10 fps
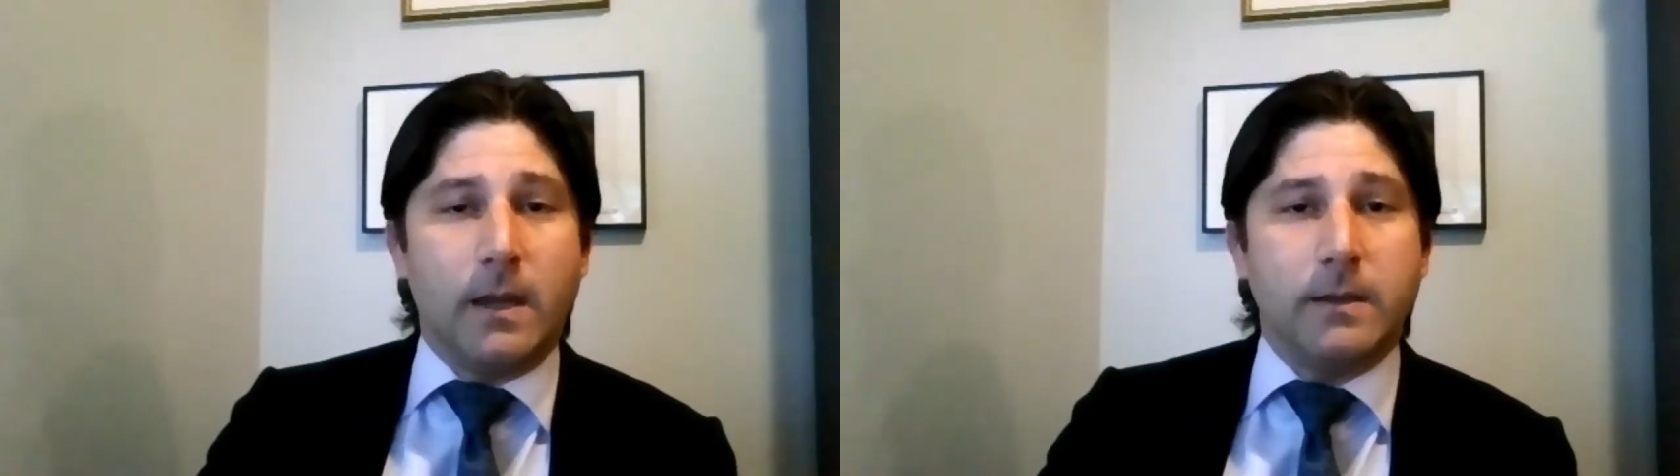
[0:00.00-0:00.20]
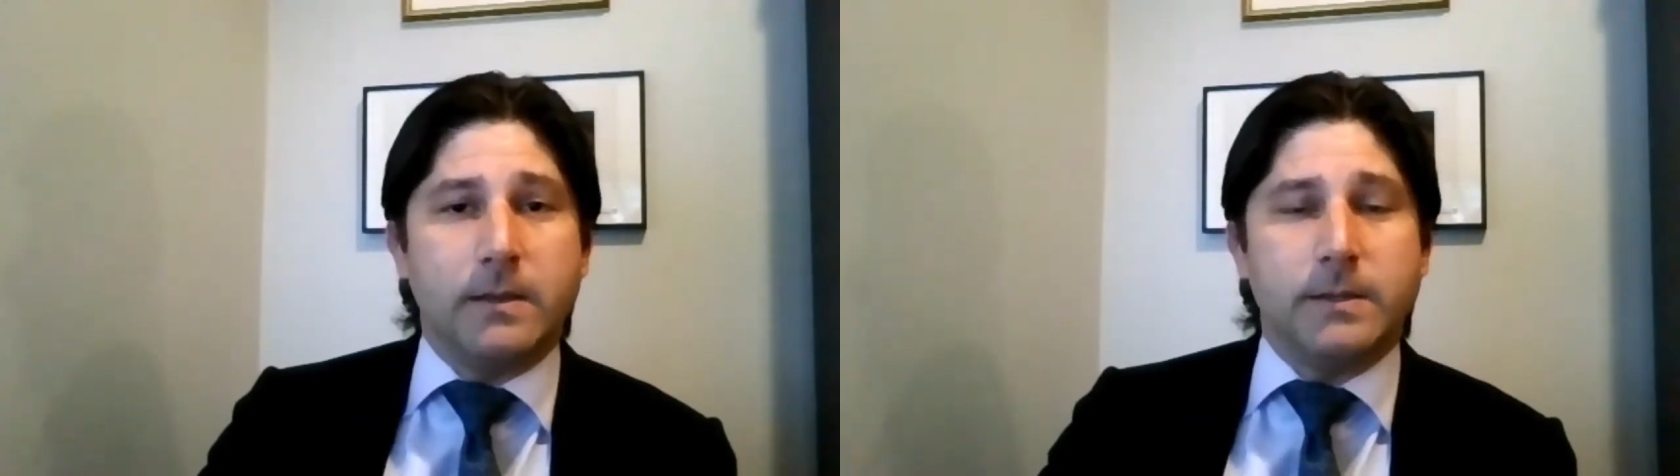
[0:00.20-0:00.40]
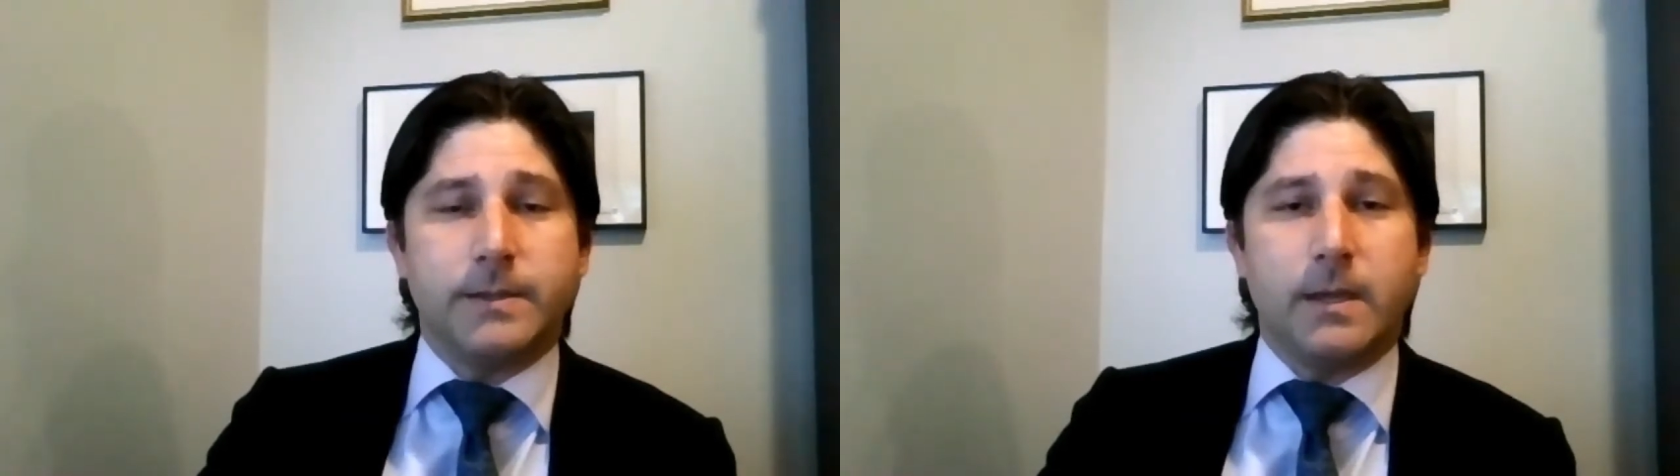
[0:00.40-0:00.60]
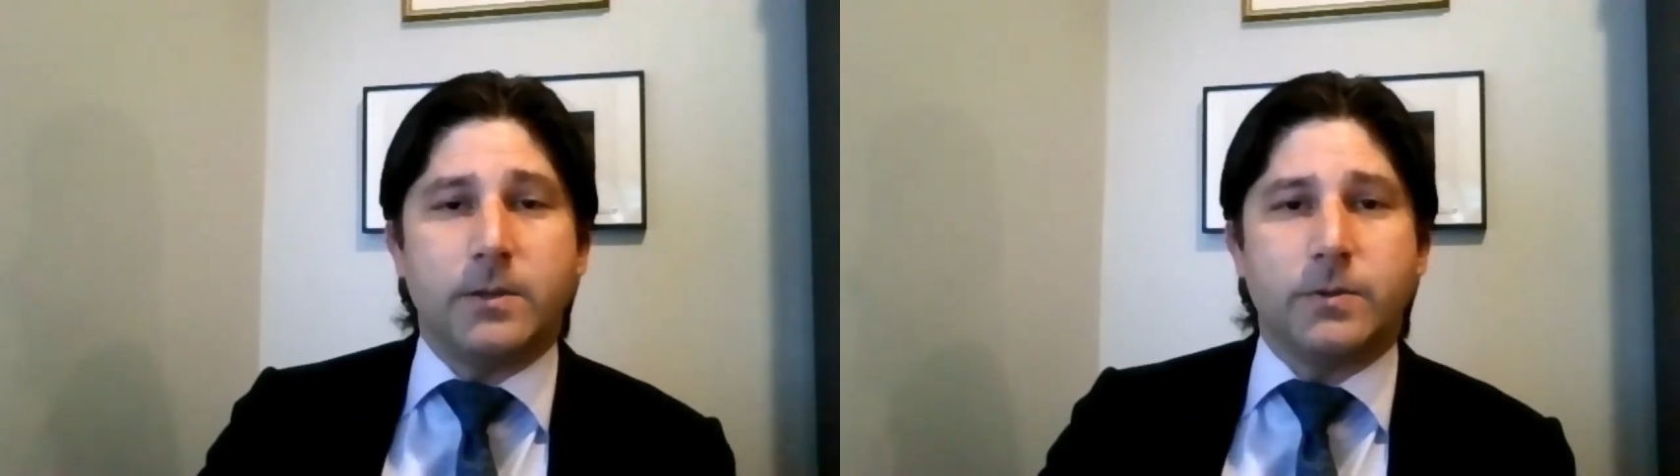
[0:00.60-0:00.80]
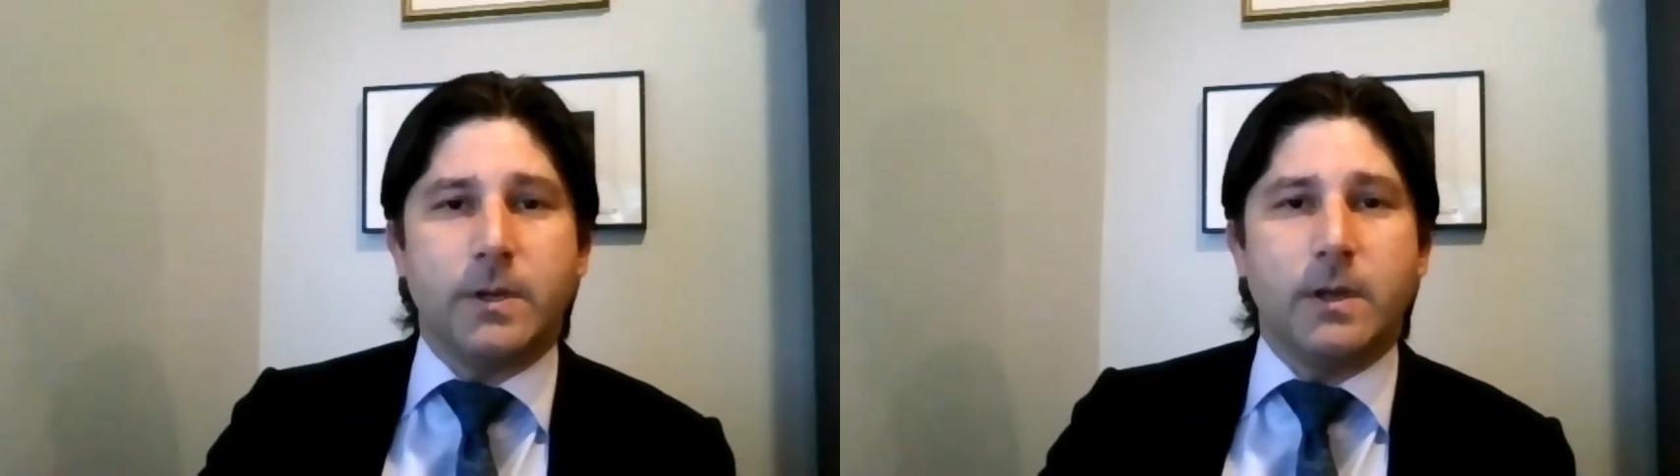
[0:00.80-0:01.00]
19th
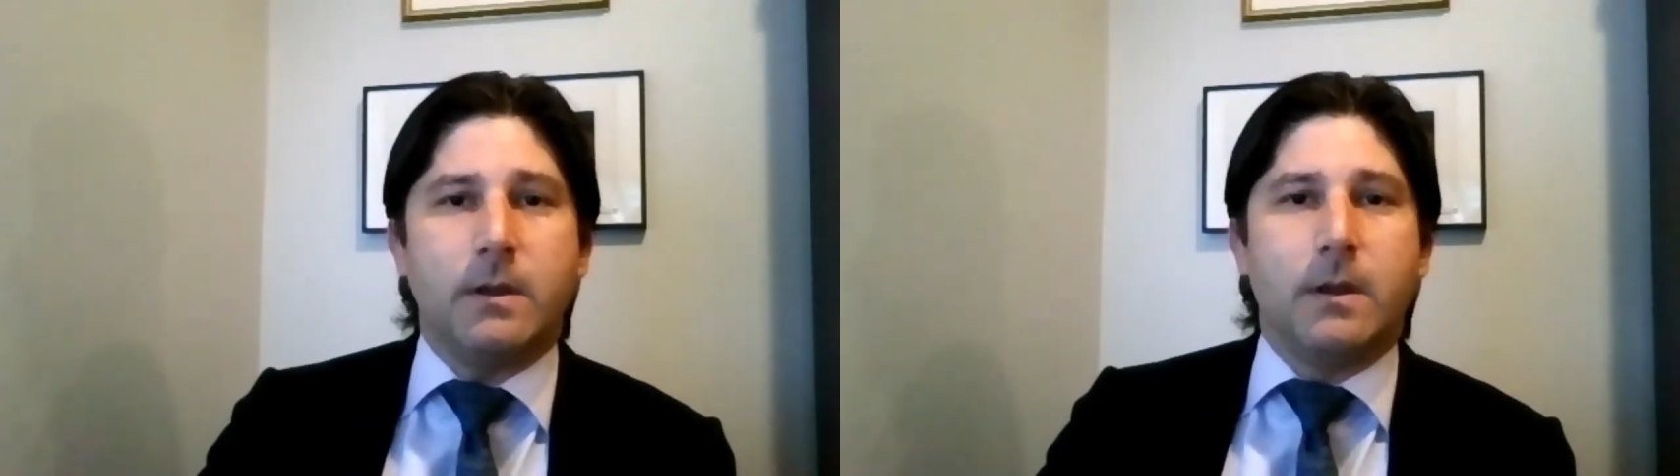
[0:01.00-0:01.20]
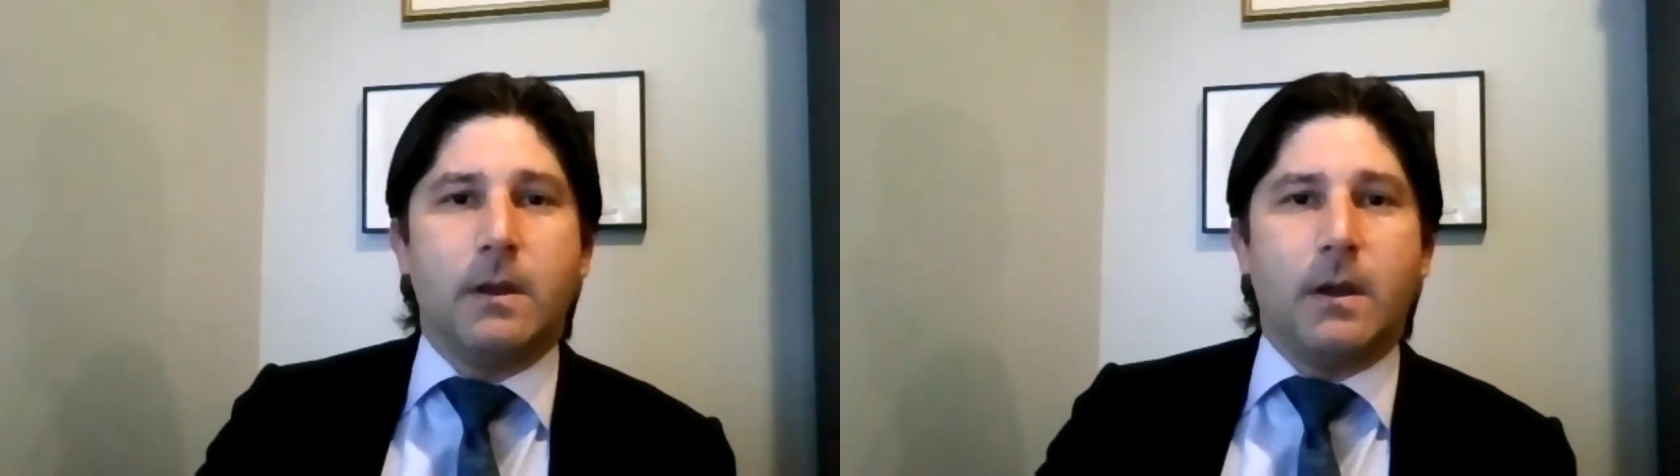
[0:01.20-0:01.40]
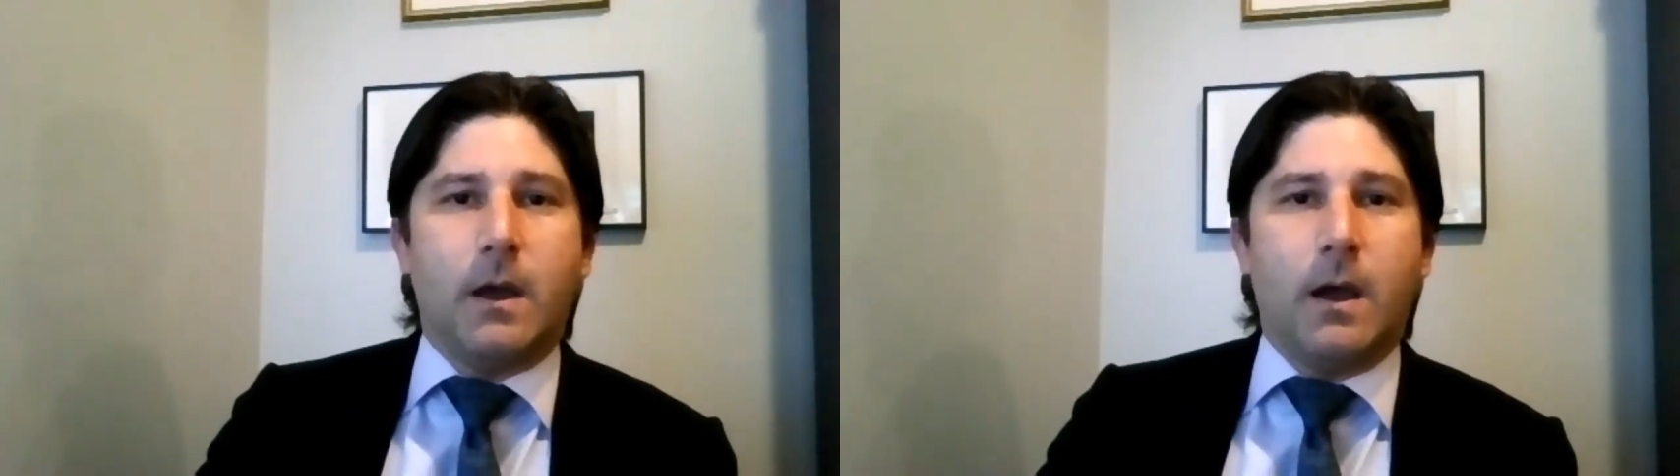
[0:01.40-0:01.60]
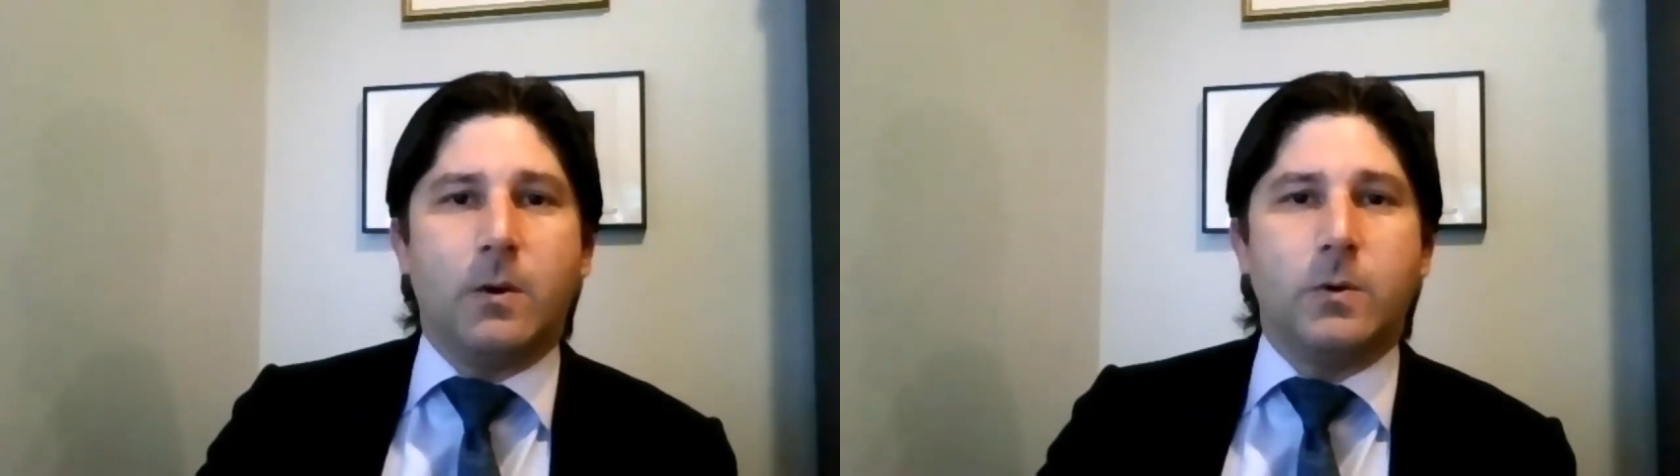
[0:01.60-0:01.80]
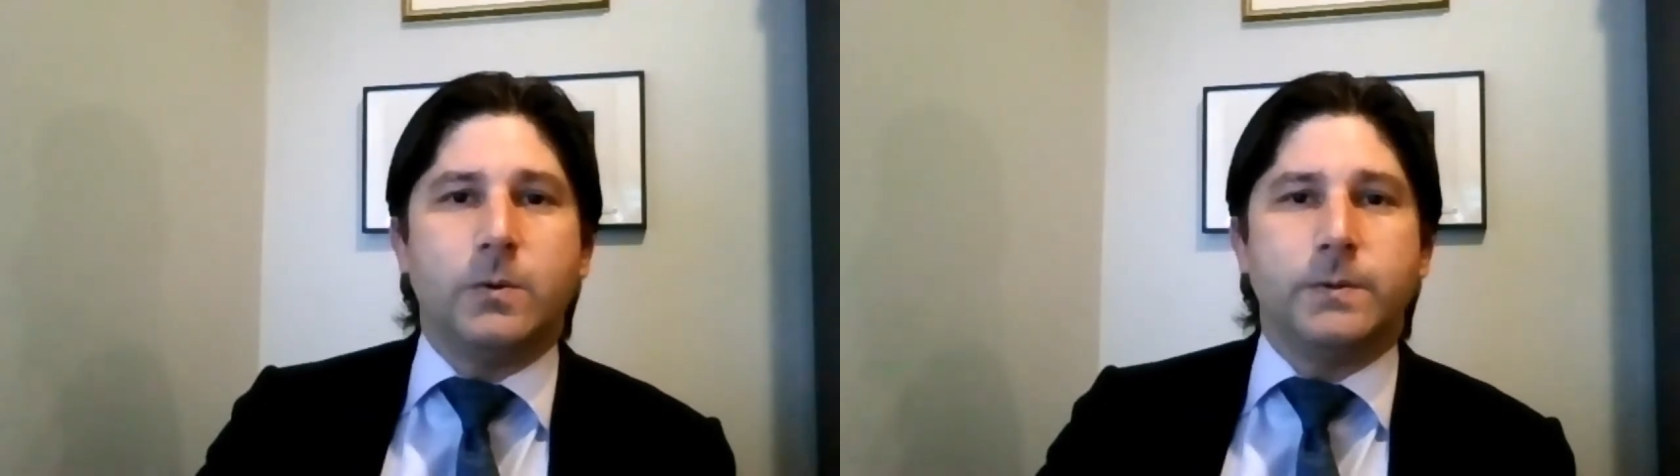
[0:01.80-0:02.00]
century
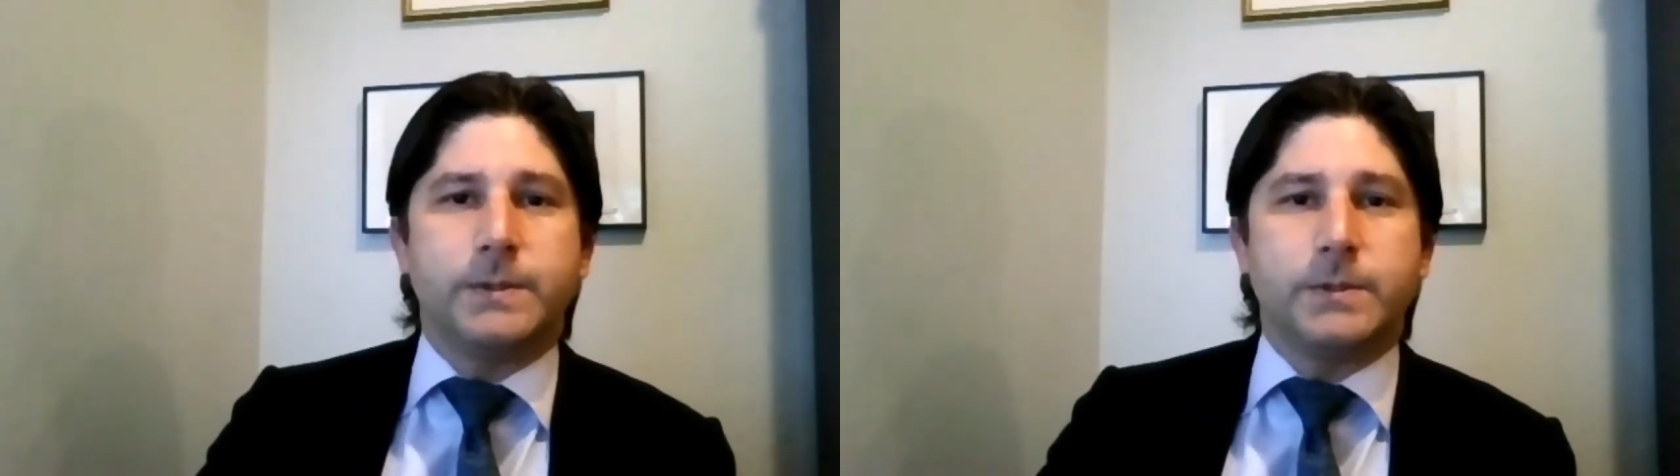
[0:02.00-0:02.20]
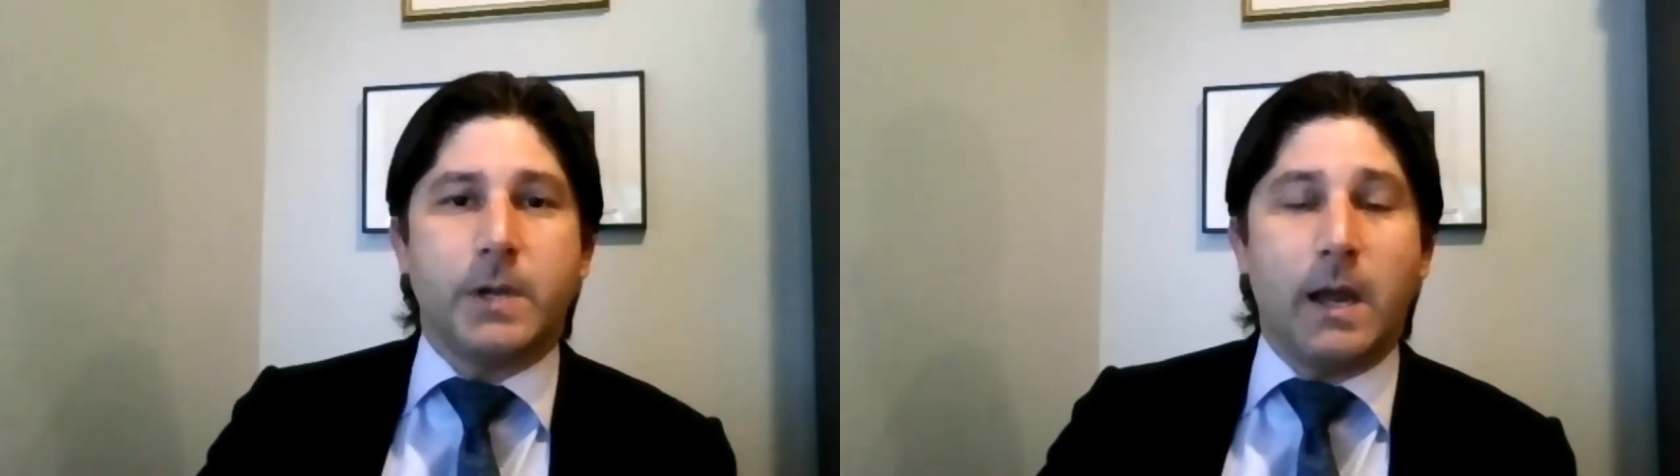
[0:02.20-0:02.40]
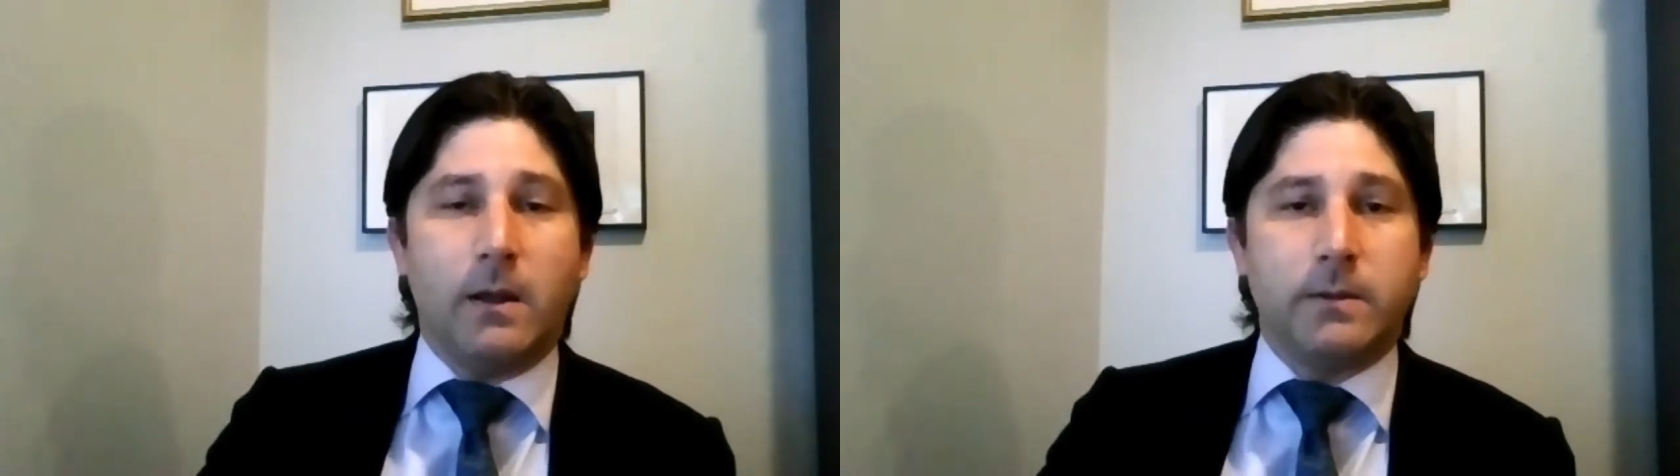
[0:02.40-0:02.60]
whose child